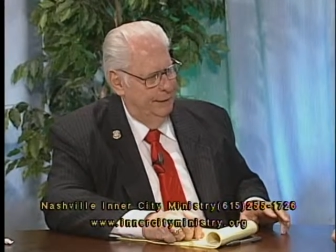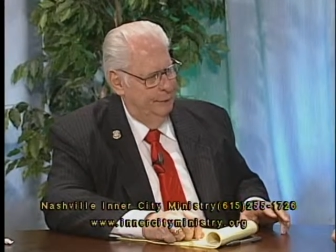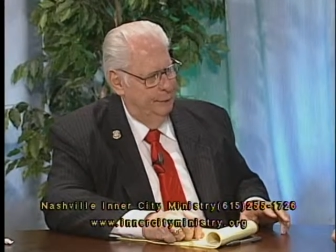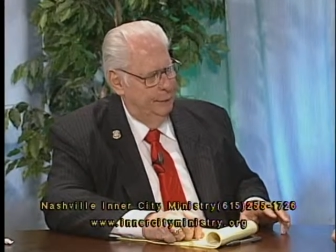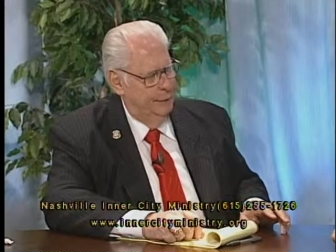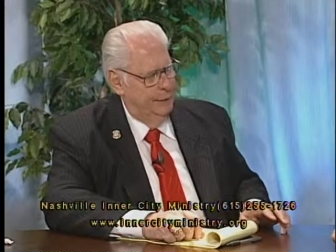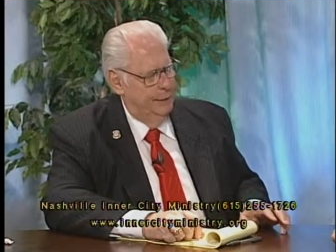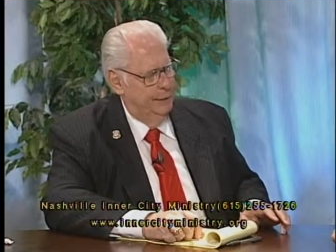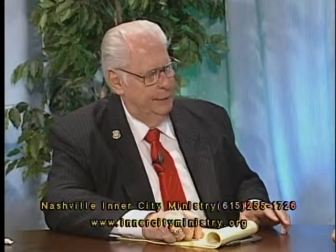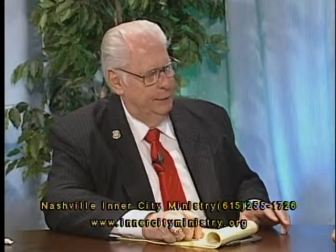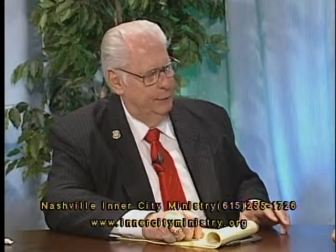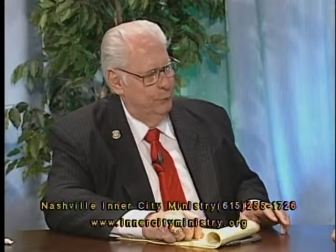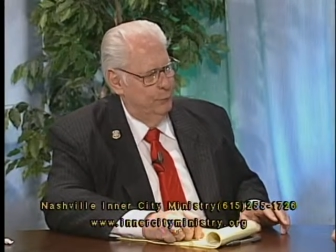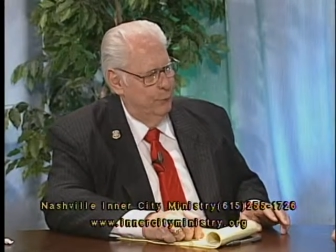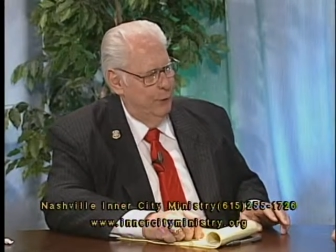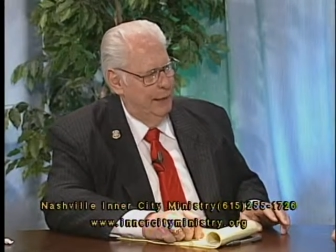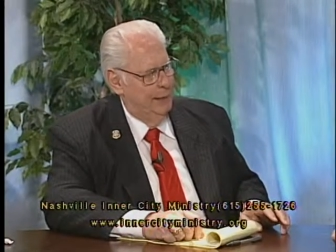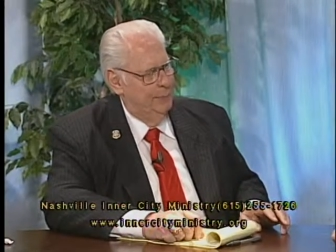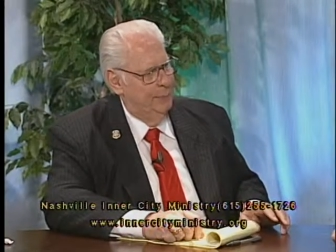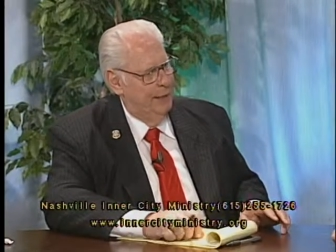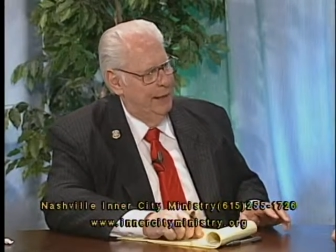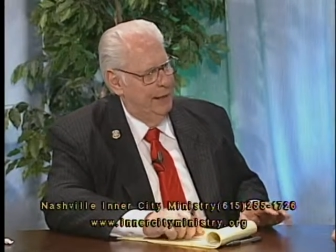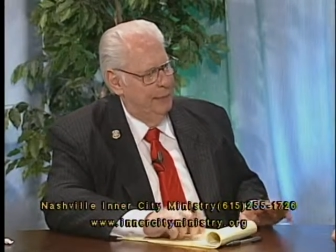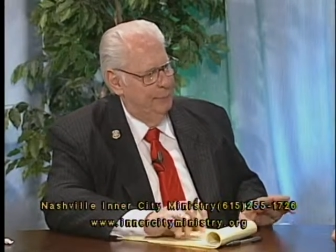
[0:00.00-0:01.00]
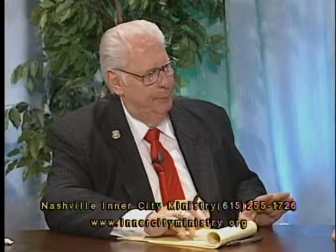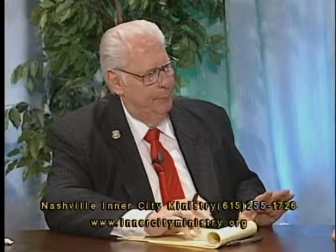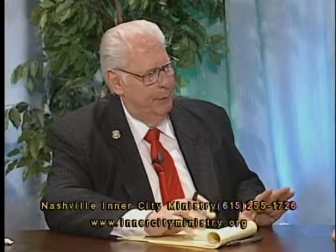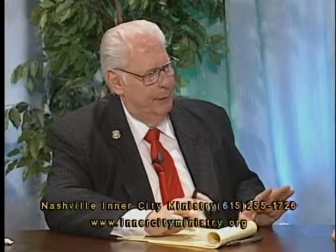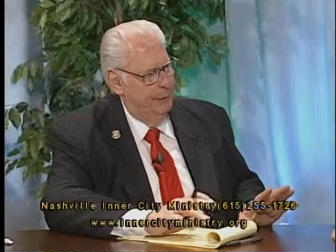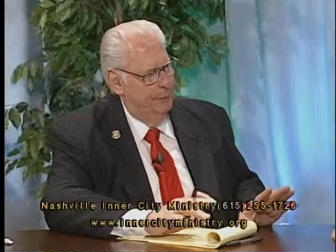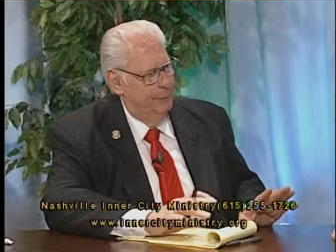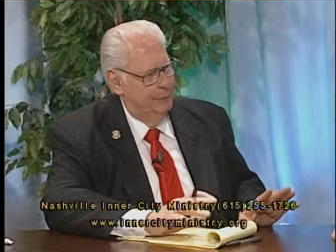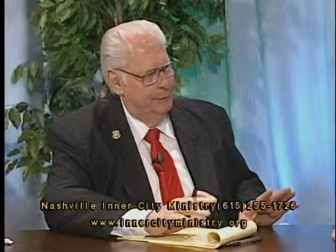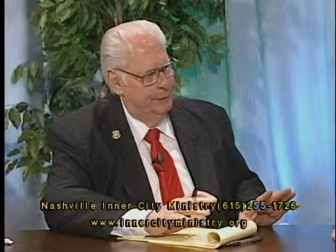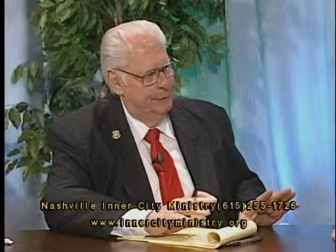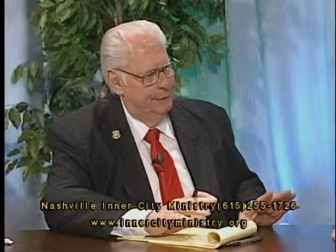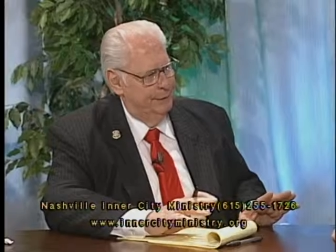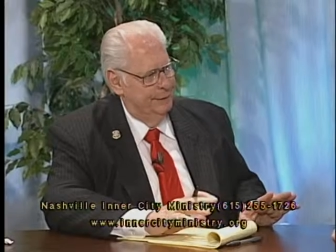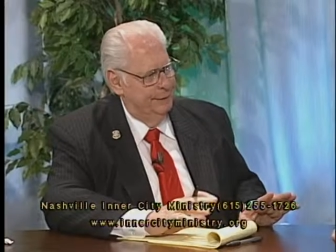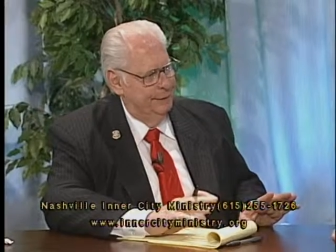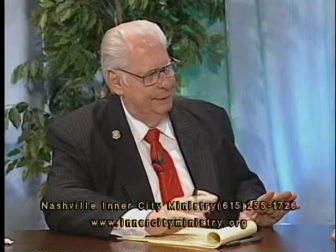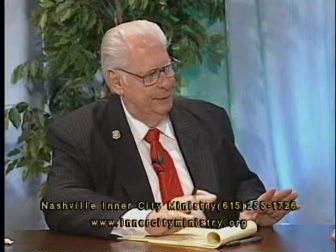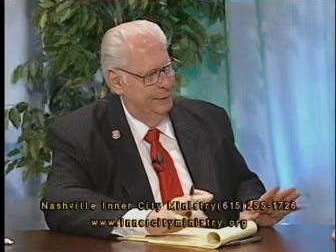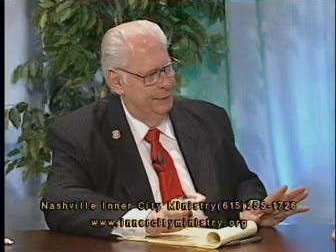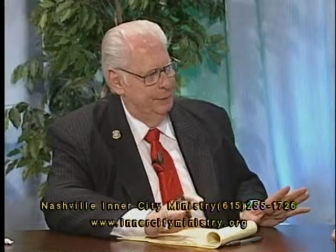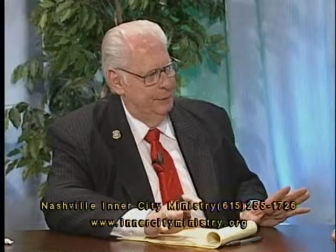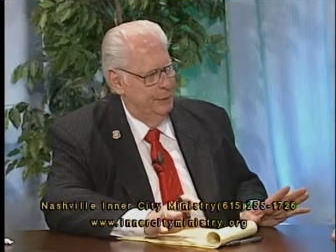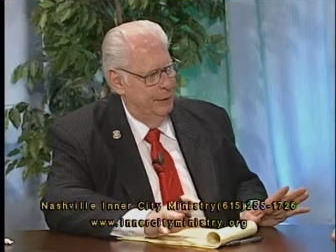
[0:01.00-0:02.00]
we could wipe out poverty
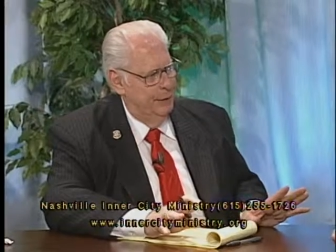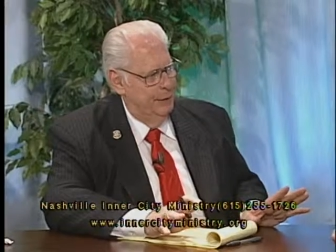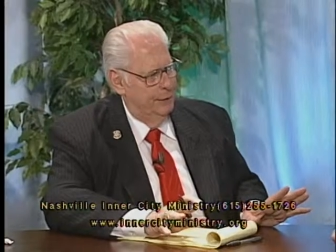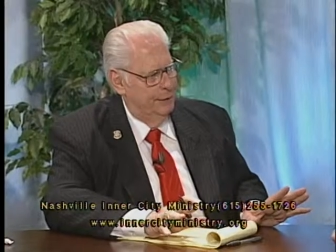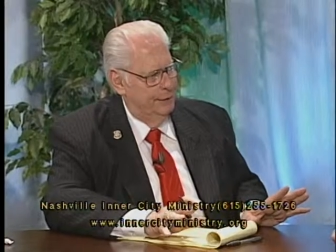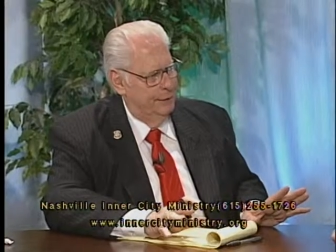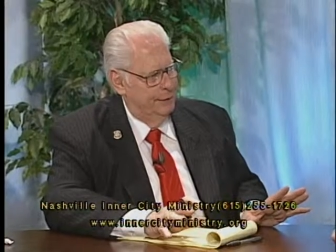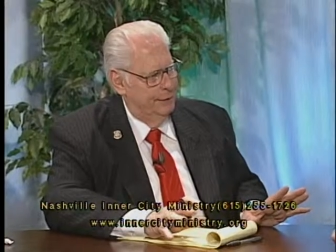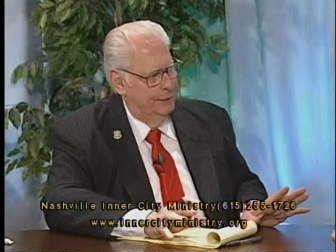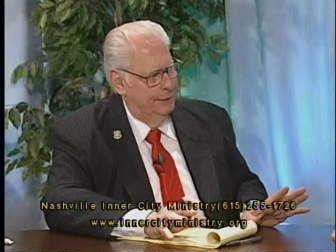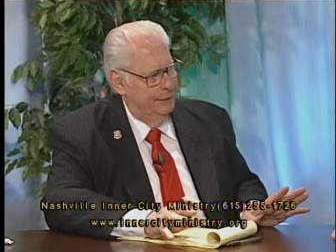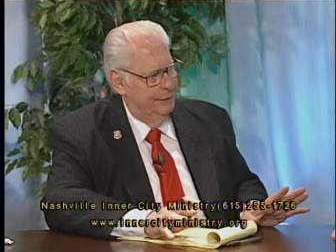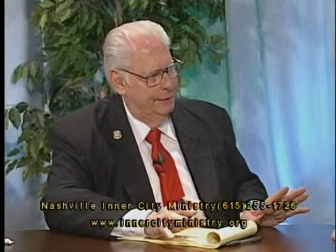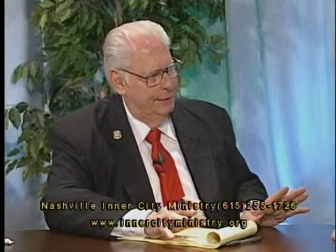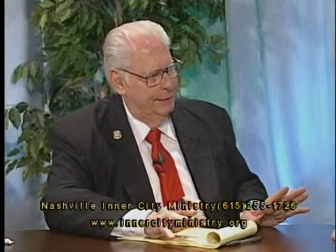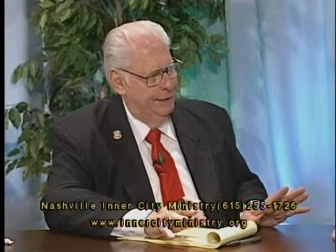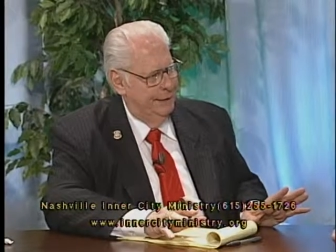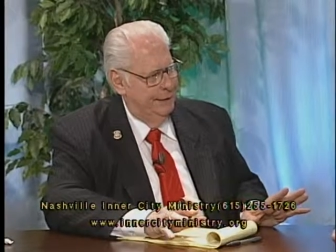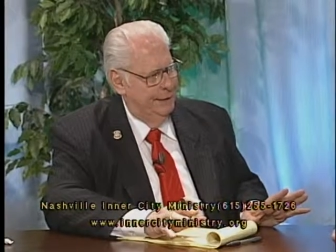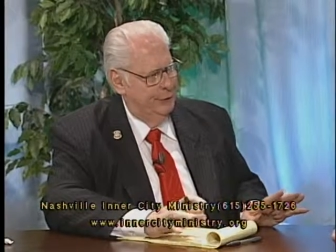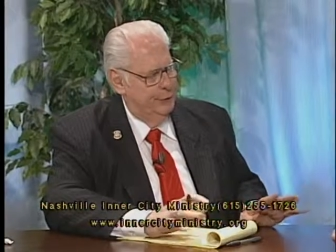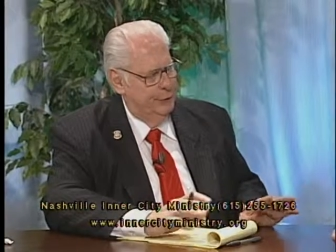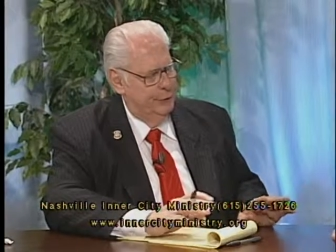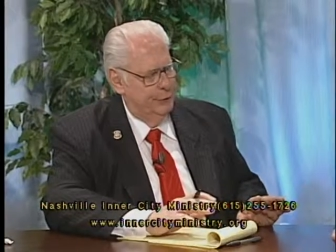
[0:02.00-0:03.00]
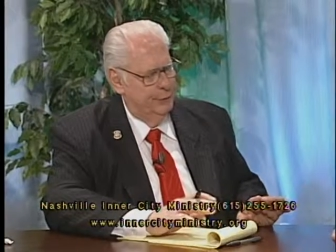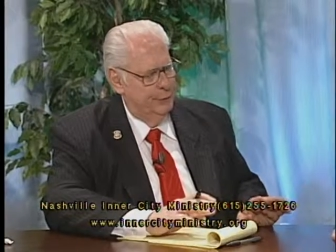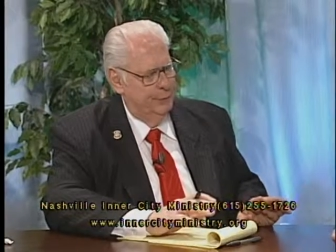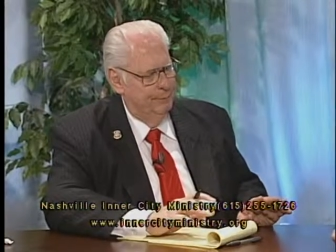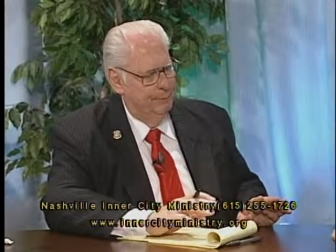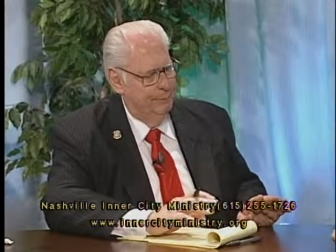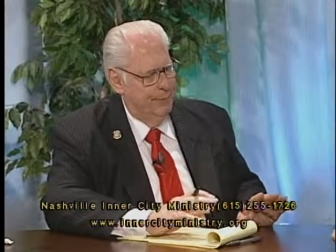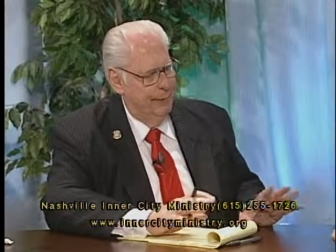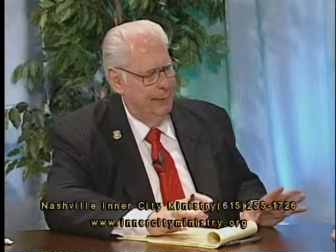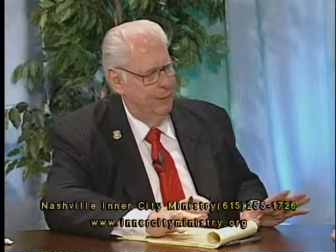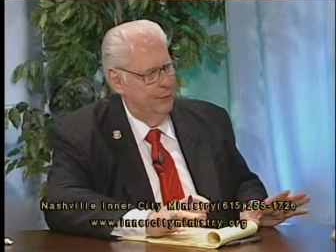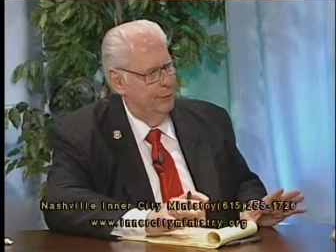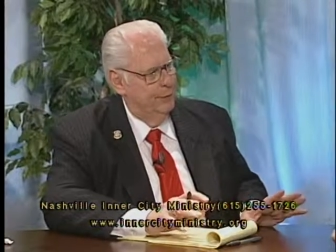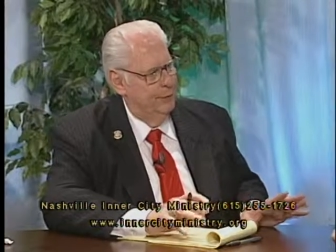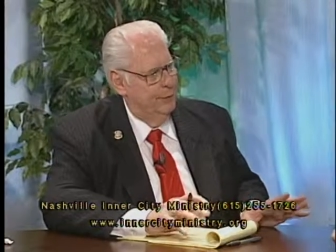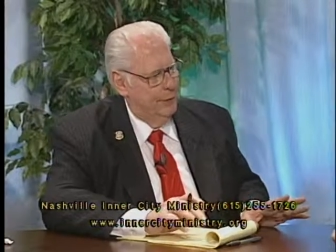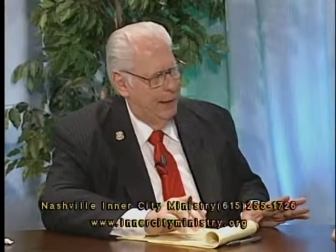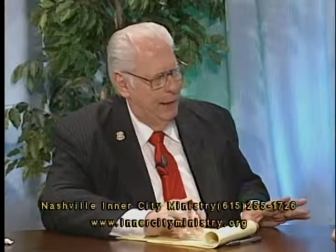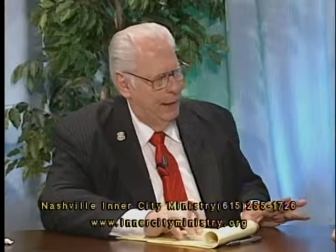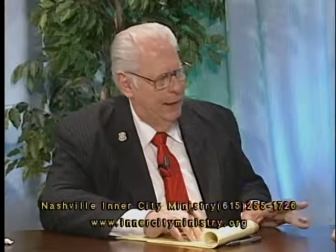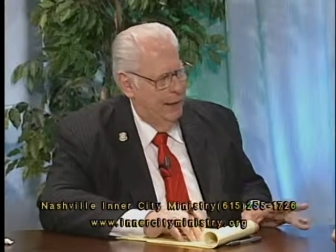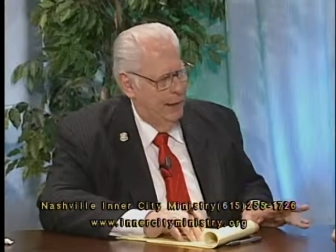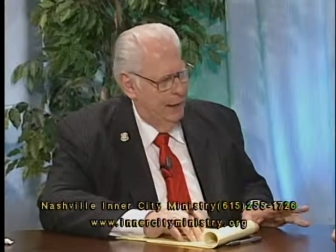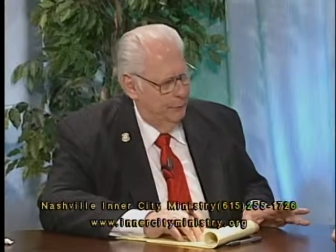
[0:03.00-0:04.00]
in America in just a matter
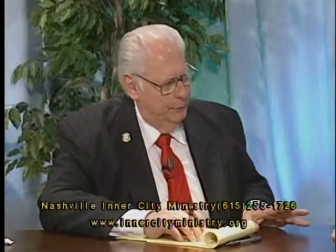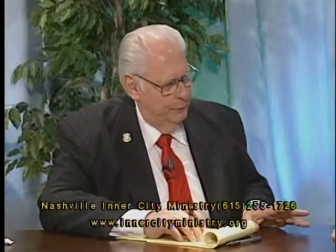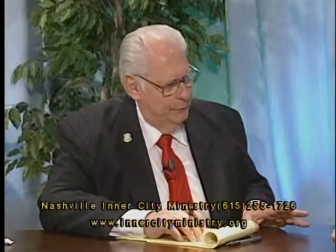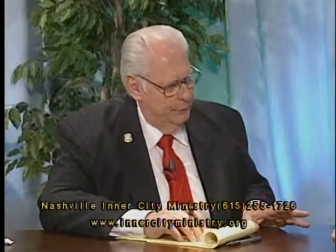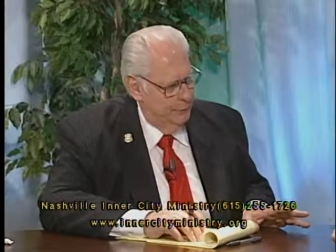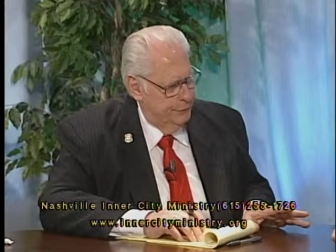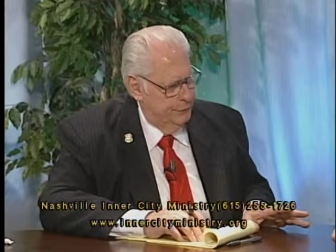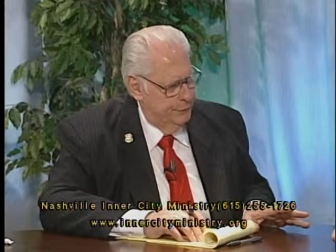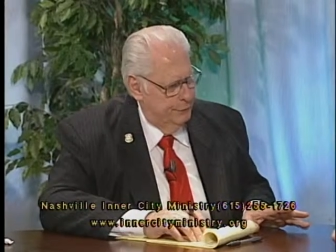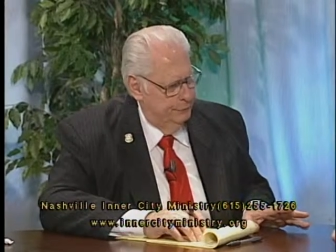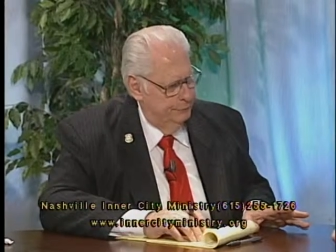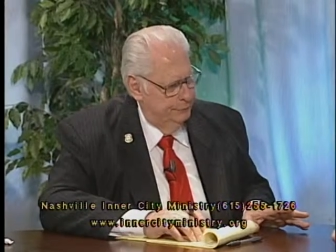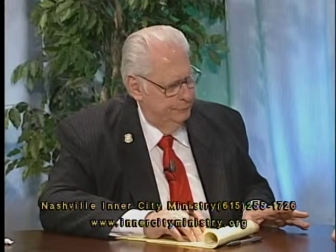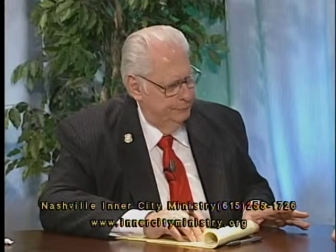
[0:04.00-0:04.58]
of hours.